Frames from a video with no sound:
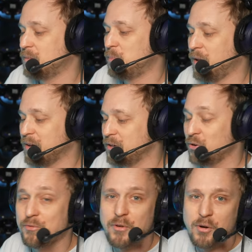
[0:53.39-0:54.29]
plug in
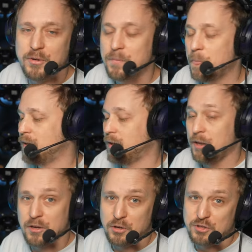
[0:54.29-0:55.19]
your phone,
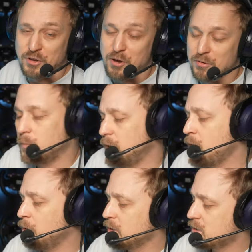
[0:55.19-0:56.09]
and you're good to go. But yeah,
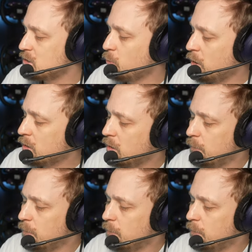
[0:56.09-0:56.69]
how does this work?